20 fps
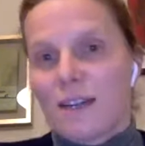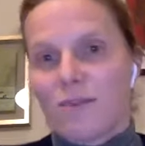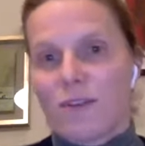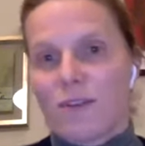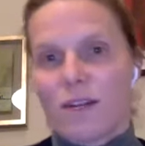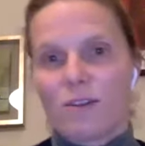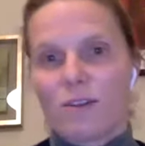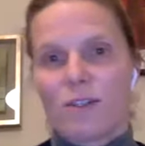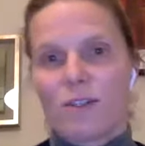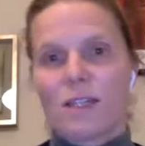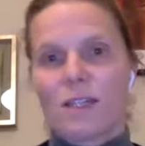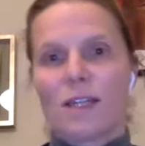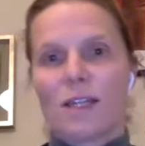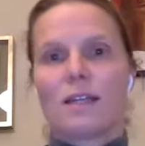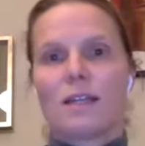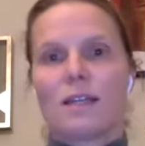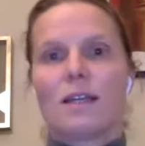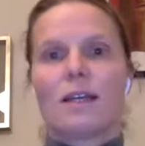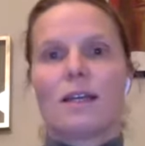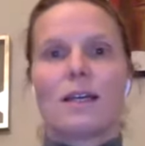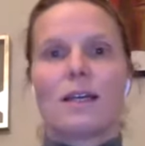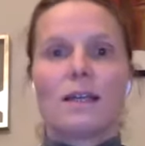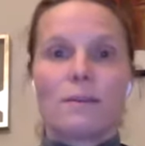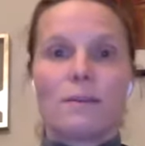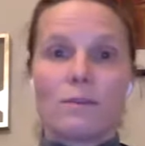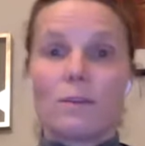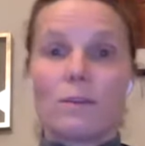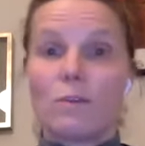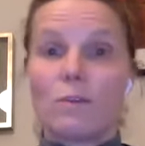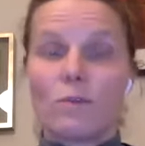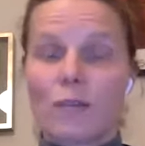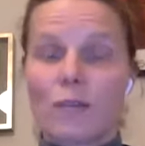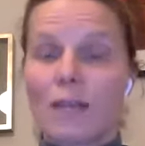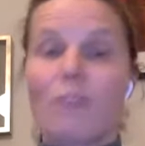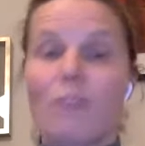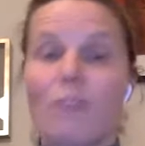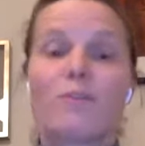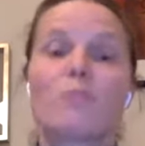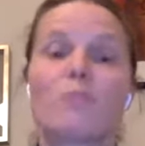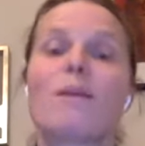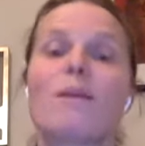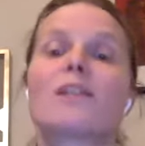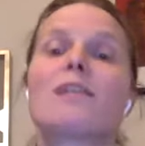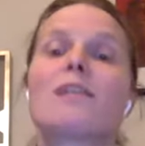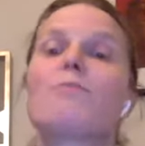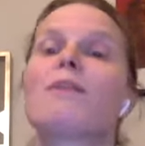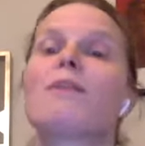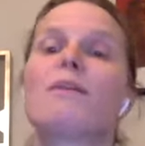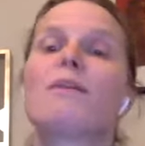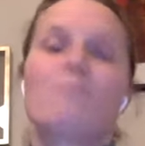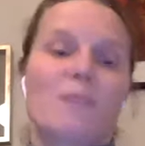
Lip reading: I found that if especially